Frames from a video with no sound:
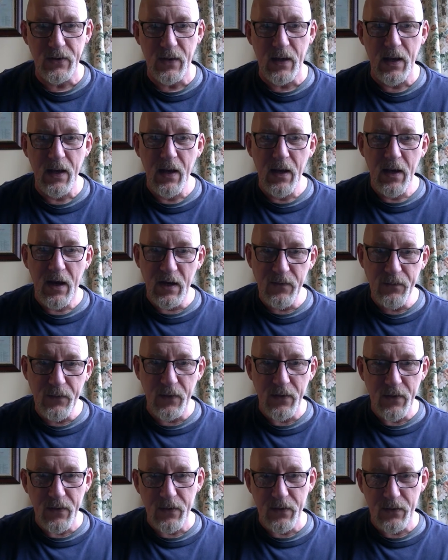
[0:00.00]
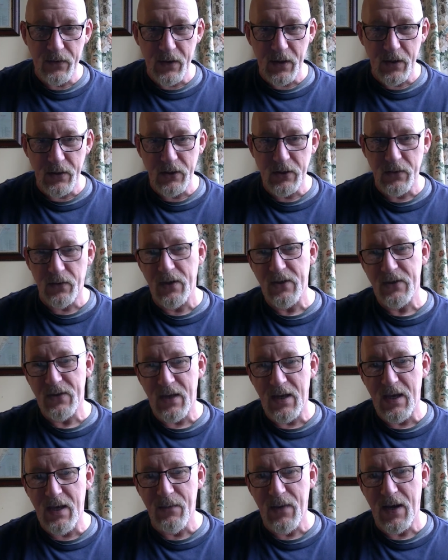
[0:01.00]
it. I've put third choice
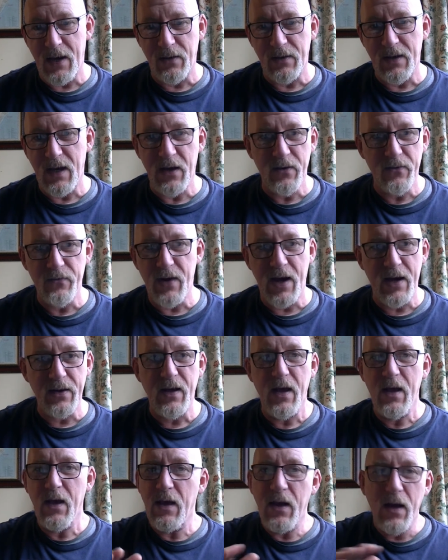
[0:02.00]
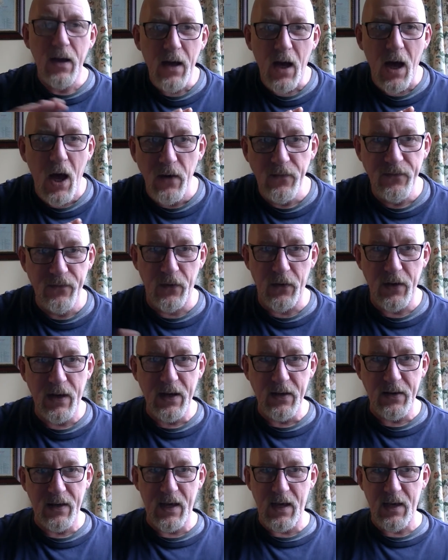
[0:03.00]
email in red.
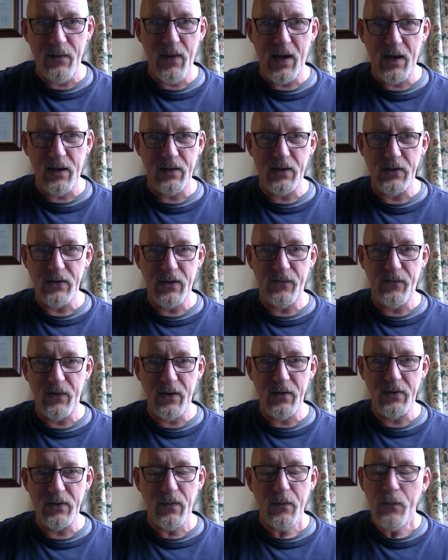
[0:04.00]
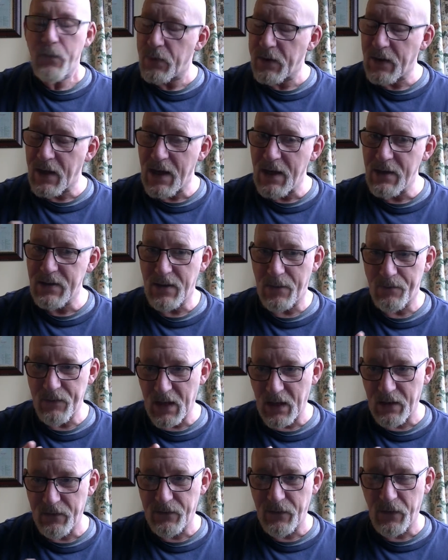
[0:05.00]
Avoid email interviews. Please
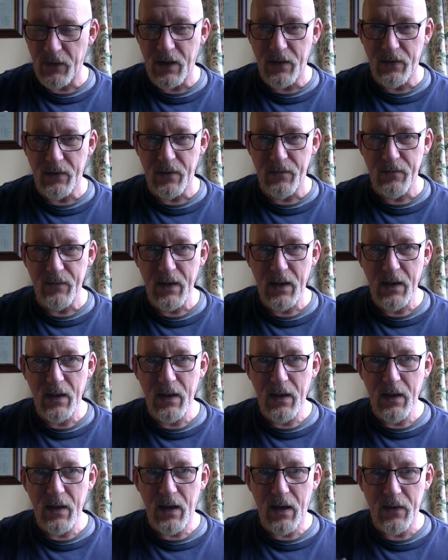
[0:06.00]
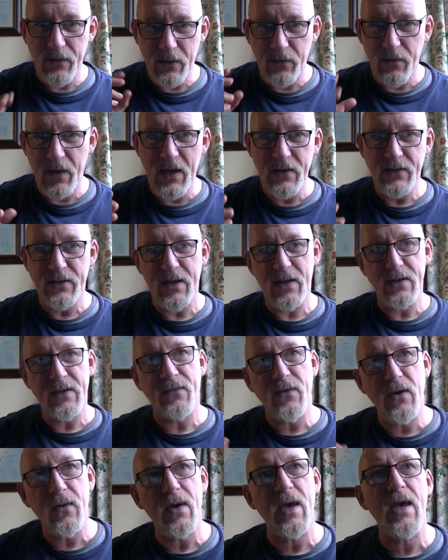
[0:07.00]
avoid them. And the reason is,
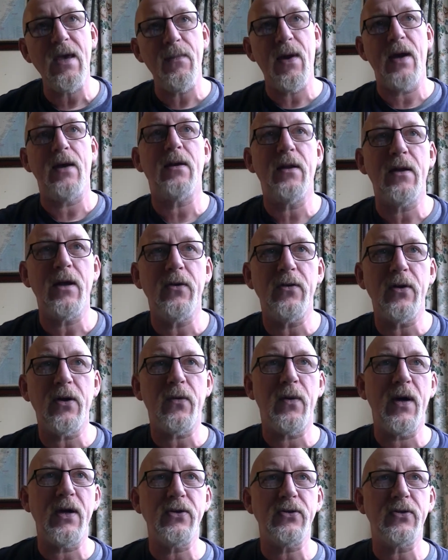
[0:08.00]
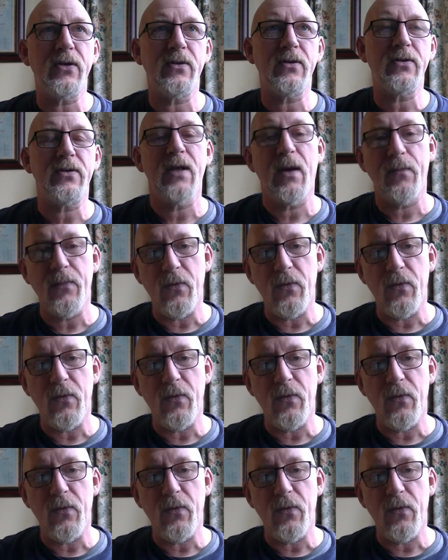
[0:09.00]
if you email a load of questions, number